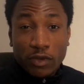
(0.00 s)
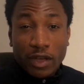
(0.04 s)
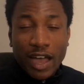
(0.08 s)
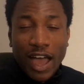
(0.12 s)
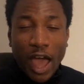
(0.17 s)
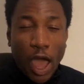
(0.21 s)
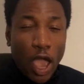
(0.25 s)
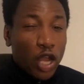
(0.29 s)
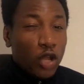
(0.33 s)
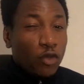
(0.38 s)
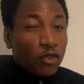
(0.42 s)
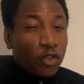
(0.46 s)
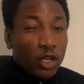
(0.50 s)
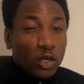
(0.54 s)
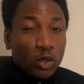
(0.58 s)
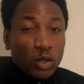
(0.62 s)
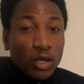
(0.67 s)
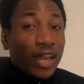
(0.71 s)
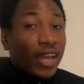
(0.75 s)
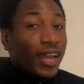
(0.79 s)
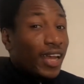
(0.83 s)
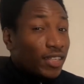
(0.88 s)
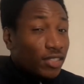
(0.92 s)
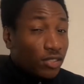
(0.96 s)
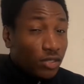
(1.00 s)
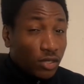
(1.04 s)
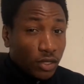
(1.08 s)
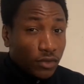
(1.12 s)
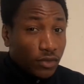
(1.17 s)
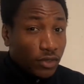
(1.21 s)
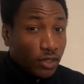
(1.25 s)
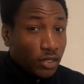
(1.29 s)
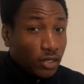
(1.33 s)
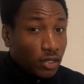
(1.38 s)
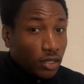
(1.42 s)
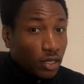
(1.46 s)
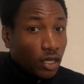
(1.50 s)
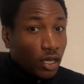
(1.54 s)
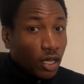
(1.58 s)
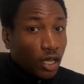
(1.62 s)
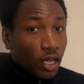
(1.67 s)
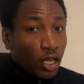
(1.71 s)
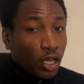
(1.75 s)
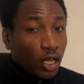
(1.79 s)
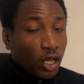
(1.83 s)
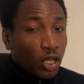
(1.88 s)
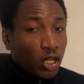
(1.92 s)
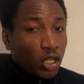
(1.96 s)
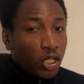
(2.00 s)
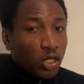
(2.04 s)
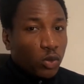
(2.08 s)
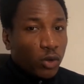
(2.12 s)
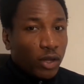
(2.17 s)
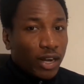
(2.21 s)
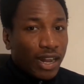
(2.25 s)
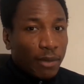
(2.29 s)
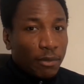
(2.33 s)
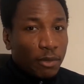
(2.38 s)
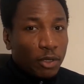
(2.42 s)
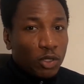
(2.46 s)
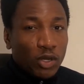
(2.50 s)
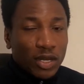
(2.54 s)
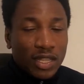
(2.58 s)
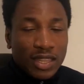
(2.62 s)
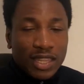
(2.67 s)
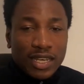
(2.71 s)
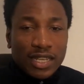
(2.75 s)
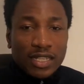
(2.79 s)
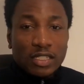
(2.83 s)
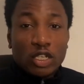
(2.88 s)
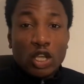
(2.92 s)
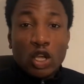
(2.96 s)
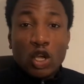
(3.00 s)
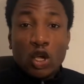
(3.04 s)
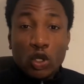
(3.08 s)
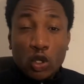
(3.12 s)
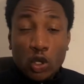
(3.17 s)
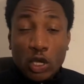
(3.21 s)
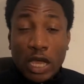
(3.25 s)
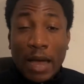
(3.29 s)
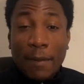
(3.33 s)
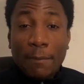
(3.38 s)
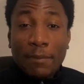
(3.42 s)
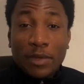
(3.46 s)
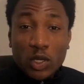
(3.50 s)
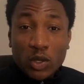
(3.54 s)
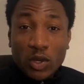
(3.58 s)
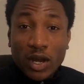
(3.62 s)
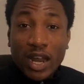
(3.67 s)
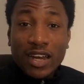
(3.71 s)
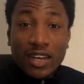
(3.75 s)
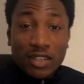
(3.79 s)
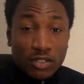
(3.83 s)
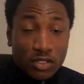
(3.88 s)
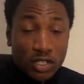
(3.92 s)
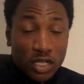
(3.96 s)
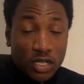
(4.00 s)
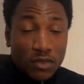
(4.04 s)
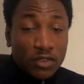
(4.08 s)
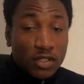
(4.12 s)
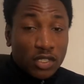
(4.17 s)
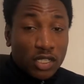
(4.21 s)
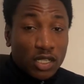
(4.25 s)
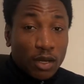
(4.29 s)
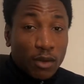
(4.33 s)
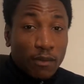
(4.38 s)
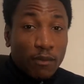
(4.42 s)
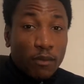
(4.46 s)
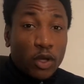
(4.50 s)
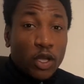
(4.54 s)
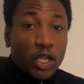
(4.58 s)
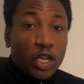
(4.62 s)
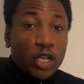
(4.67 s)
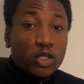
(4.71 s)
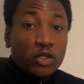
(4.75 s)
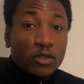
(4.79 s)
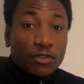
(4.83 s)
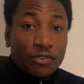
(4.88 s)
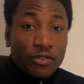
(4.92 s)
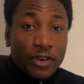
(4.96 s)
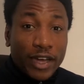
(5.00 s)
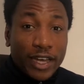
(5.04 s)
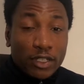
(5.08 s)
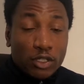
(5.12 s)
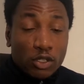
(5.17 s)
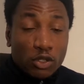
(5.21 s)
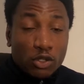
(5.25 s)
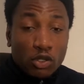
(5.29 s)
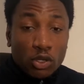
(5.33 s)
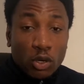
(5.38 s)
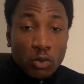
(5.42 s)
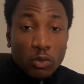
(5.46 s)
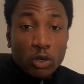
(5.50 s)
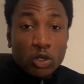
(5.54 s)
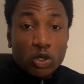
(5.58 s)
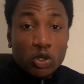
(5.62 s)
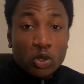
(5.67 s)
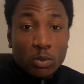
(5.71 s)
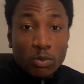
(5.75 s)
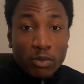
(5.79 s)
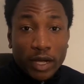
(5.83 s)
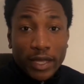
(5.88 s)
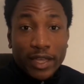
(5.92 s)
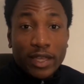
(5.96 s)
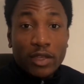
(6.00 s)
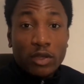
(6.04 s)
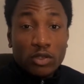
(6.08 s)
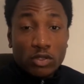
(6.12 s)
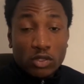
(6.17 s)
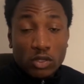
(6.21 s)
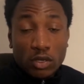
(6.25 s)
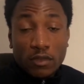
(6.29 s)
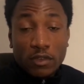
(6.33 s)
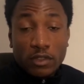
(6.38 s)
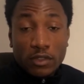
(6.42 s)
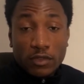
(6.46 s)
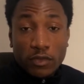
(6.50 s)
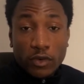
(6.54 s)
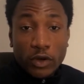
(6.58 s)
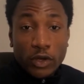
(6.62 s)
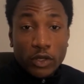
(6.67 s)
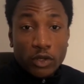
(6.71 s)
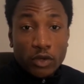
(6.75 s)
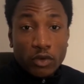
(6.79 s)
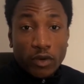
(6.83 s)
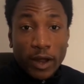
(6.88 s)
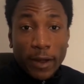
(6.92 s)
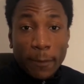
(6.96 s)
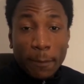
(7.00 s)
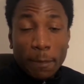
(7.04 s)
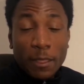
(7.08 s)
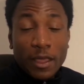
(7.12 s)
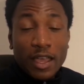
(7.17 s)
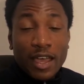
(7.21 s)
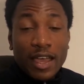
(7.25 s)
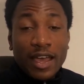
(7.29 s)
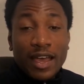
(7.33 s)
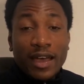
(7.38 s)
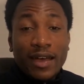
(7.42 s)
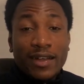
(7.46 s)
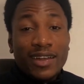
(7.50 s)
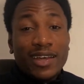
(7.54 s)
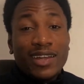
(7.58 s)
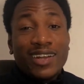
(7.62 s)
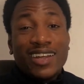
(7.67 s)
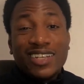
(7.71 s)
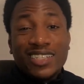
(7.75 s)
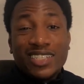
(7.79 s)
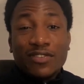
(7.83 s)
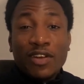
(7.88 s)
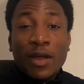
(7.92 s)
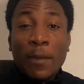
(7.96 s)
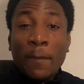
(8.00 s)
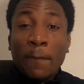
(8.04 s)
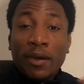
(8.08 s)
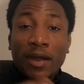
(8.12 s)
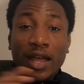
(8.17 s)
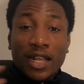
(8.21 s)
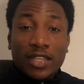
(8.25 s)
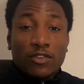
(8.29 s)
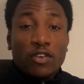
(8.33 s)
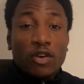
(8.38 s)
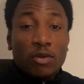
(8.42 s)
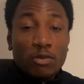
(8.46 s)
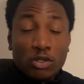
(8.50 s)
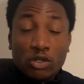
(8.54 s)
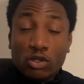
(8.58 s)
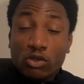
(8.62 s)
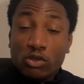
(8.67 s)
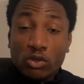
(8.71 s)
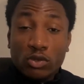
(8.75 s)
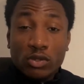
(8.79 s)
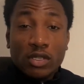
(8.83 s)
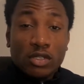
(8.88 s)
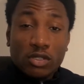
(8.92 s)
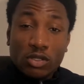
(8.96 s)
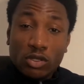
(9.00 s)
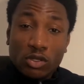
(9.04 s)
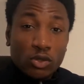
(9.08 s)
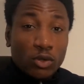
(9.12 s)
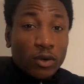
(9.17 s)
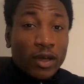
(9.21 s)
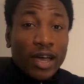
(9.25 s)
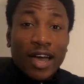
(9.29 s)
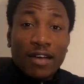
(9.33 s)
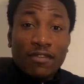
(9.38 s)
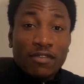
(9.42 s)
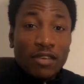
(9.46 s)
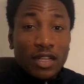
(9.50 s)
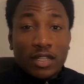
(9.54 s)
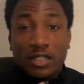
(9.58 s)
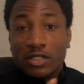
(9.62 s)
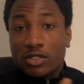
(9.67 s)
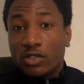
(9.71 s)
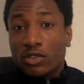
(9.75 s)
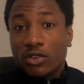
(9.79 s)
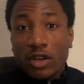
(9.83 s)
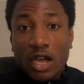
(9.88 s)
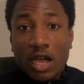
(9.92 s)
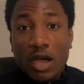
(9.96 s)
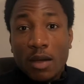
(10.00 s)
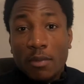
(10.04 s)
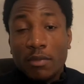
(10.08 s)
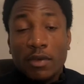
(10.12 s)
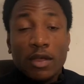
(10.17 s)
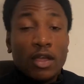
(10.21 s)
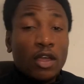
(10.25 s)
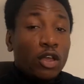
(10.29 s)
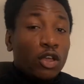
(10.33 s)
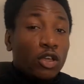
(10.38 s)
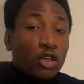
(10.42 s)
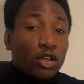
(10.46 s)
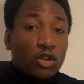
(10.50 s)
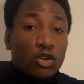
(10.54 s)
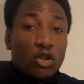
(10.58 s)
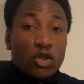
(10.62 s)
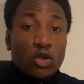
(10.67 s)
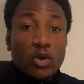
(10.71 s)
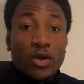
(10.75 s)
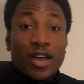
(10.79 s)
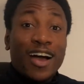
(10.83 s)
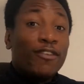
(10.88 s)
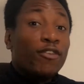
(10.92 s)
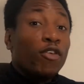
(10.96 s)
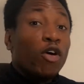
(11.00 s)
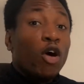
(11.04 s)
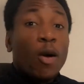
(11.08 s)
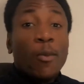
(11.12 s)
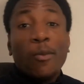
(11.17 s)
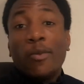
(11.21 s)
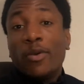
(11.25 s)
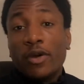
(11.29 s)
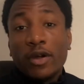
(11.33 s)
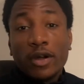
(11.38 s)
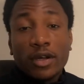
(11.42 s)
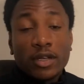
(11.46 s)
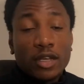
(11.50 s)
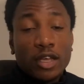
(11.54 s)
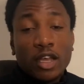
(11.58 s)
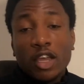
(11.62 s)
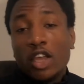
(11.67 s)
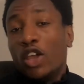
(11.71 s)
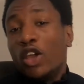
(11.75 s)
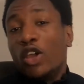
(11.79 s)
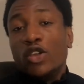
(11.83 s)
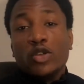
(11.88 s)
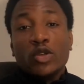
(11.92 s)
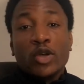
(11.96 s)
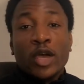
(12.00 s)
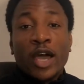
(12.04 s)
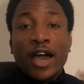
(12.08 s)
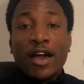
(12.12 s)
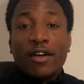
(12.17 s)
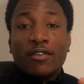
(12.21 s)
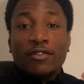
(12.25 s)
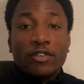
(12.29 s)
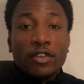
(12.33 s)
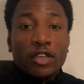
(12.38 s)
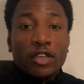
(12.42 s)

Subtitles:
are you really good at that service? You see what I mean? So the thing is, you can be good at the service, but you need to find someone to market your service for you, right? Now, there are different platforms to do this. You have Instagram, you have Upwork, you have,